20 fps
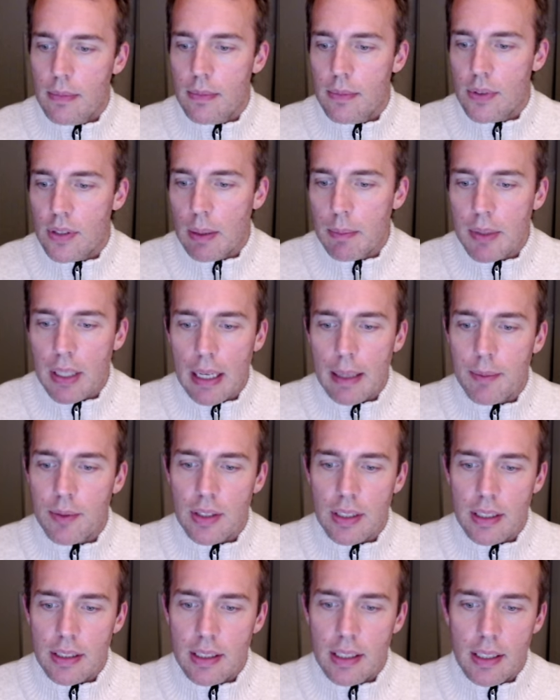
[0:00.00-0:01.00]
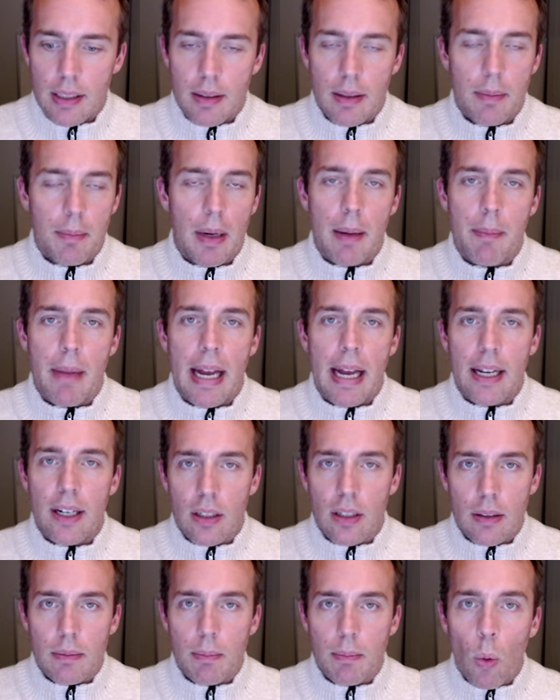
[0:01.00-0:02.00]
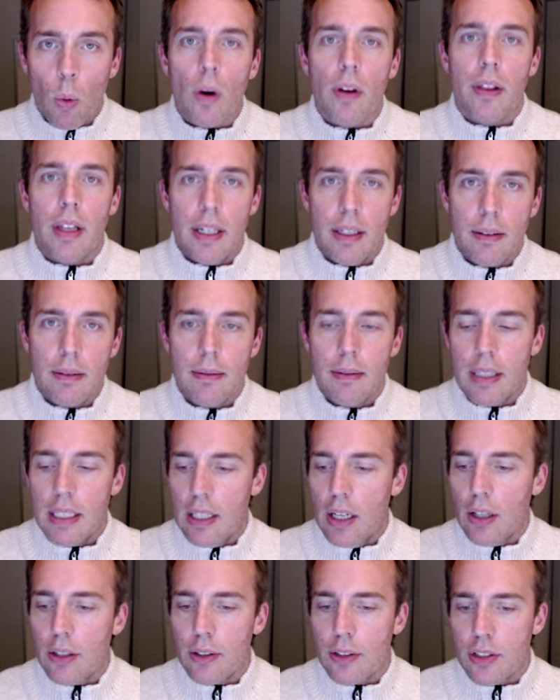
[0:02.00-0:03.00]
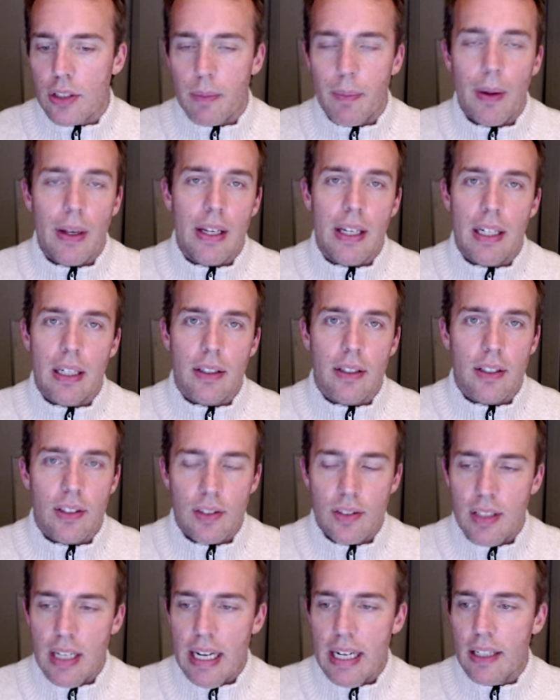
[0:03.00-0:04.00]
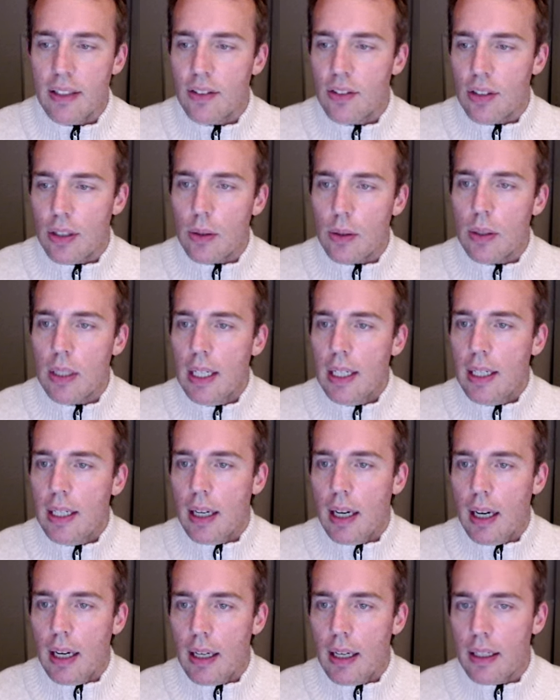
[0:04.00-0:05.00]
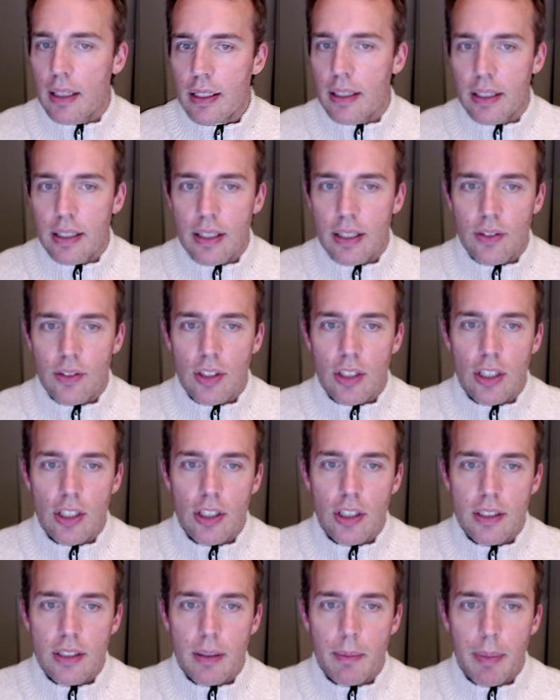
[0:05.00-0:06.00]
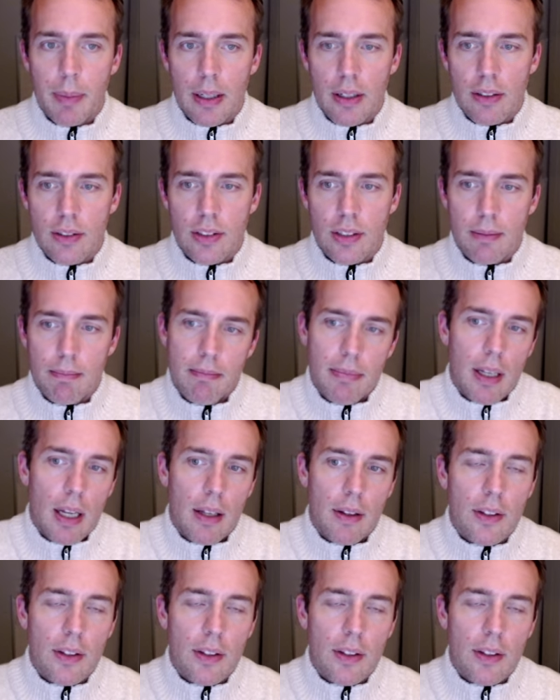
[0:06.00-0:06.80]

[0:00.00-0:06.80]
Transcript: sometimes it might matter more than others depending on the state. So is it a good comparison?